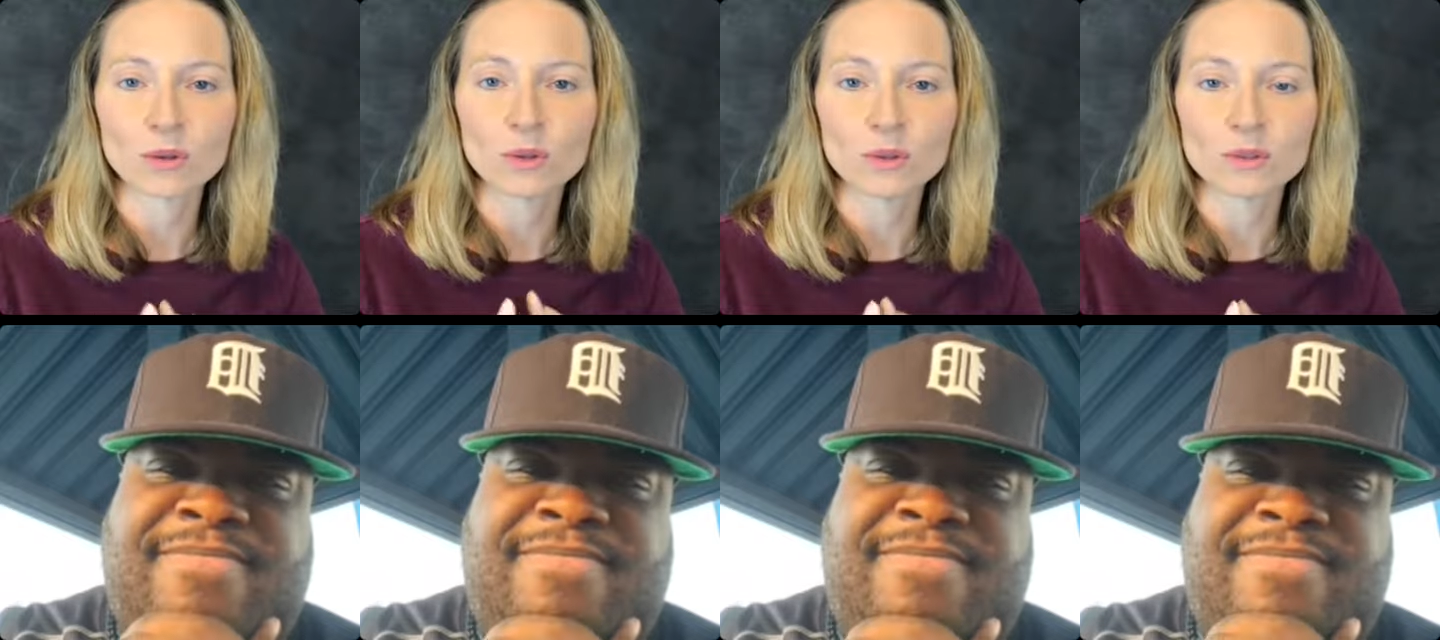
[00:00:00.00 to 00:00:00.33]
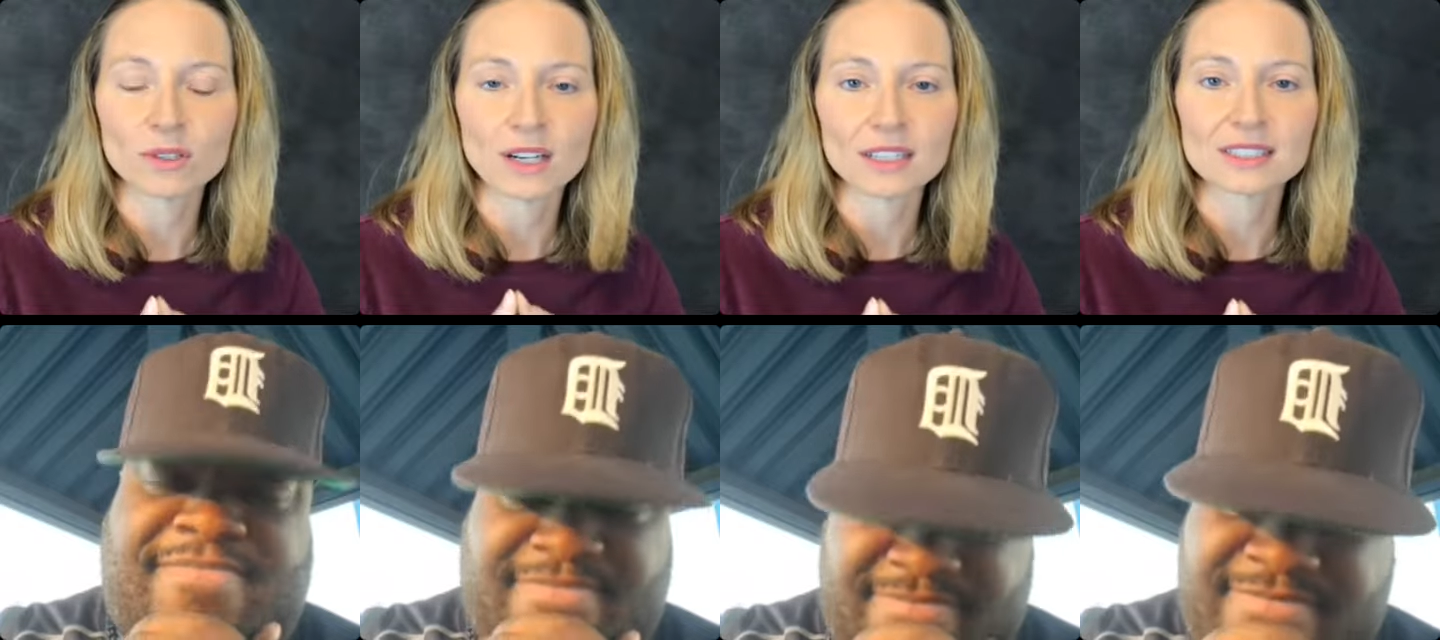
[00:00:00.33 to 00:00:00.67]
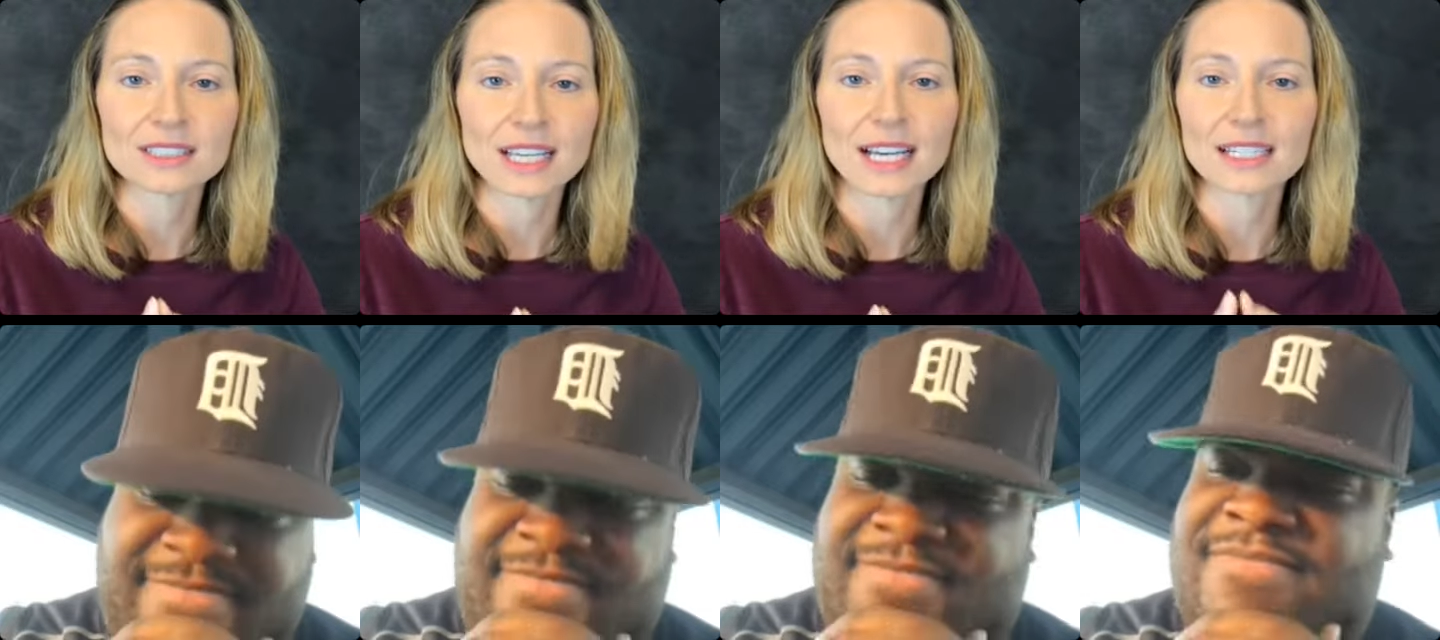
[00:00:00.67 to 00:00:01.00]
hold on
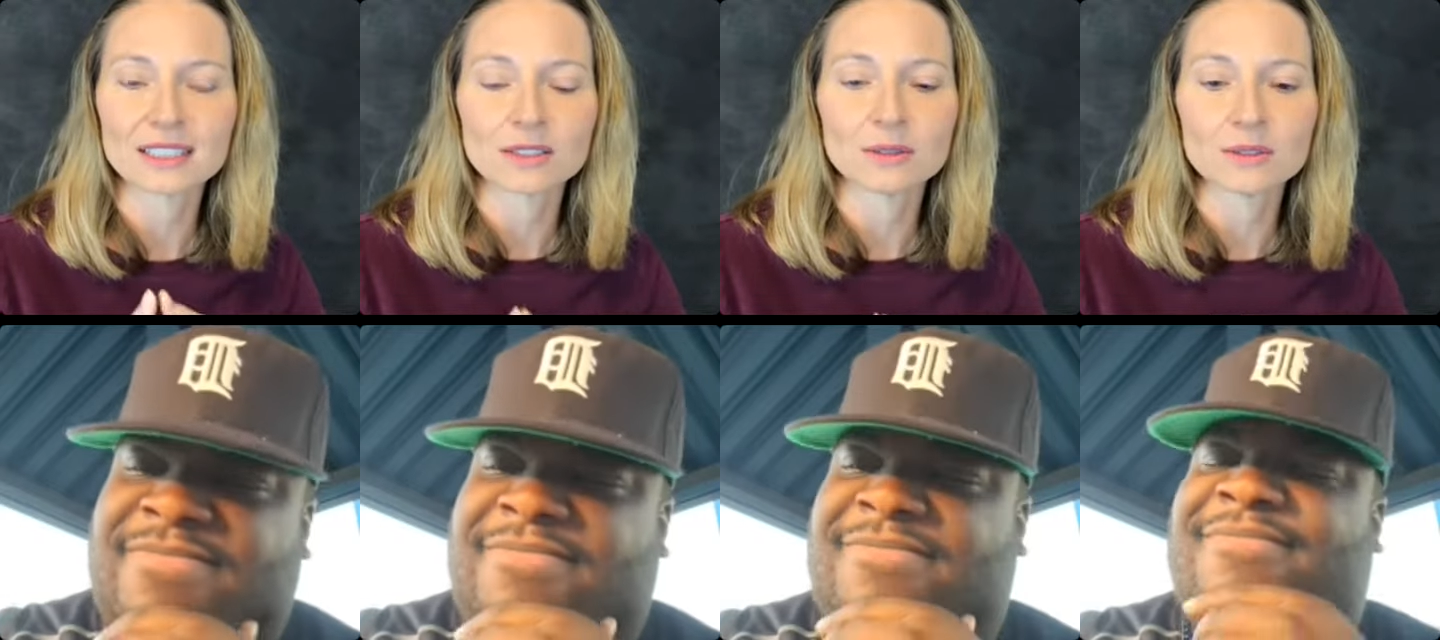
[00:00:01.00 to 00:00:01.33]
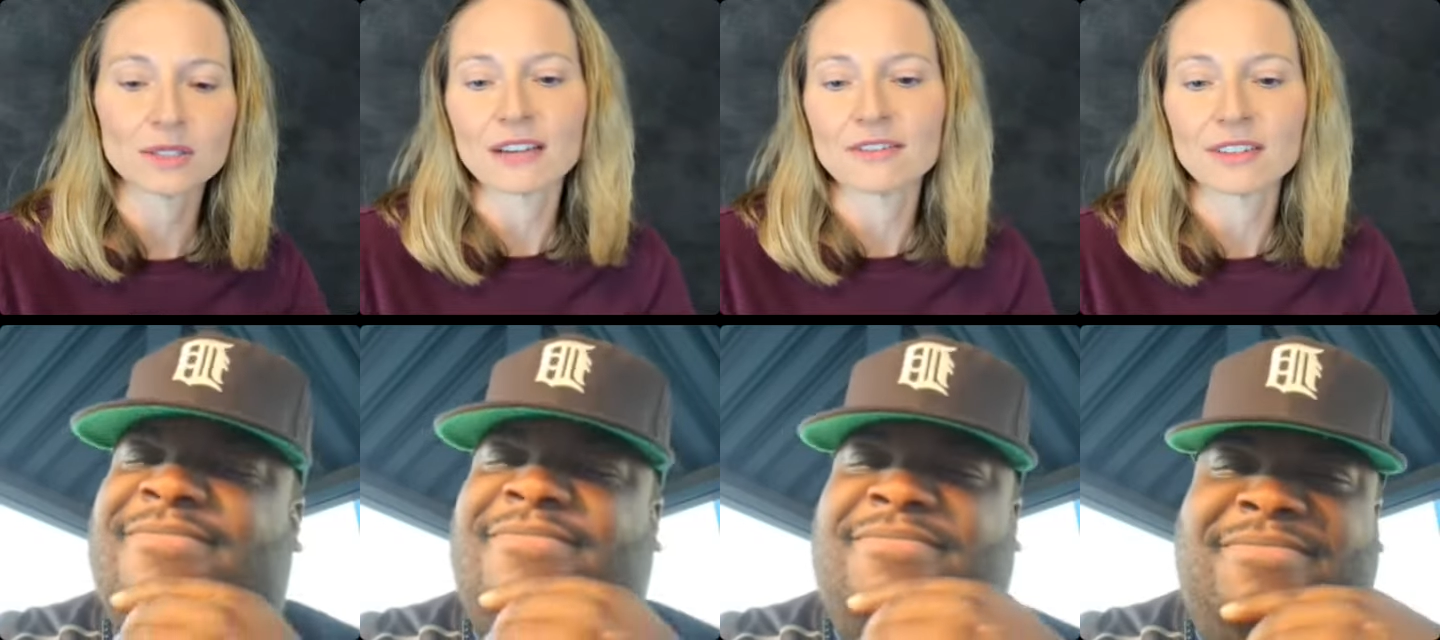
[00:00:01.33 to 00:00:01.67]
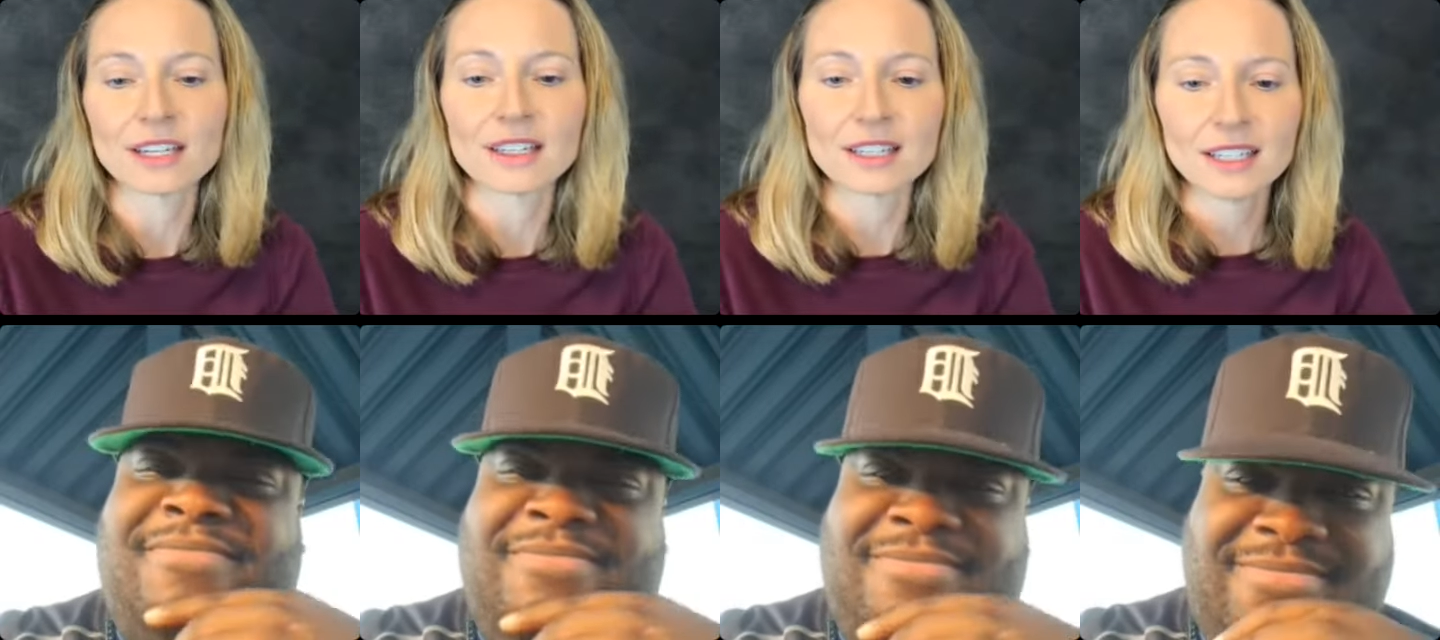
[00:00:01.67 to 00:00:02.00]
to that and to hold that
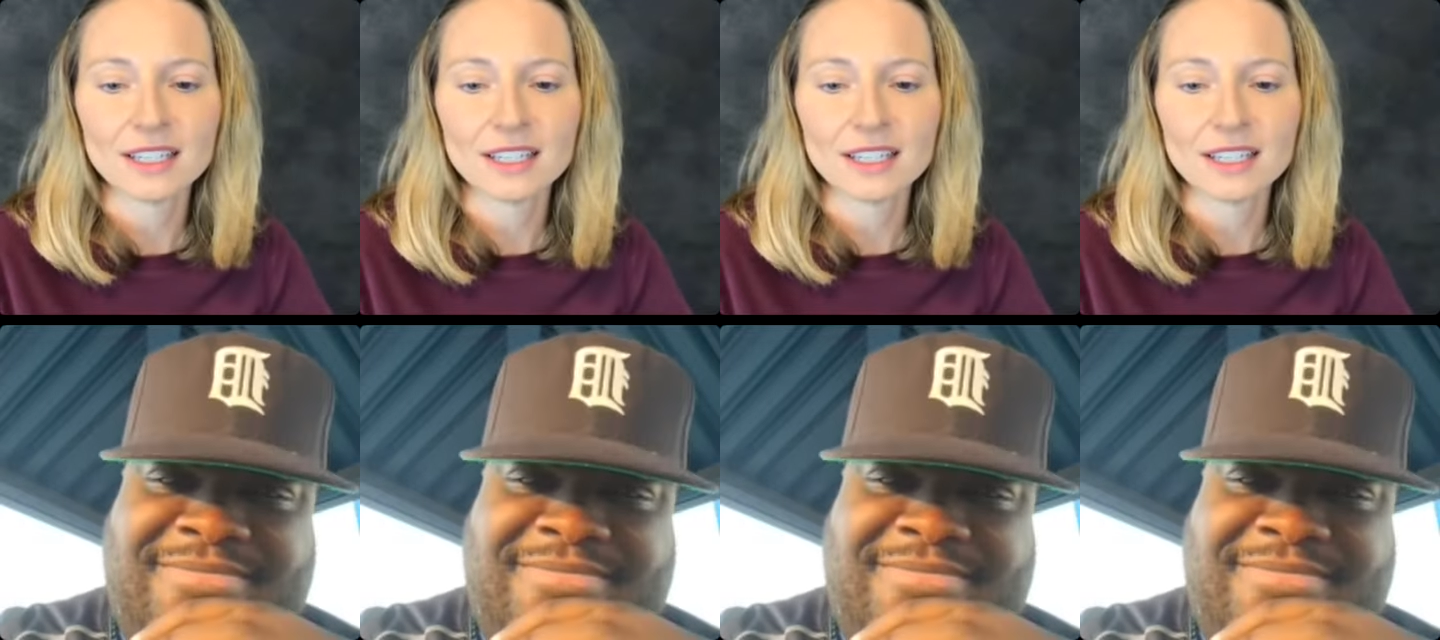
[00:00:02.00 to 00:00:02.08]
faith.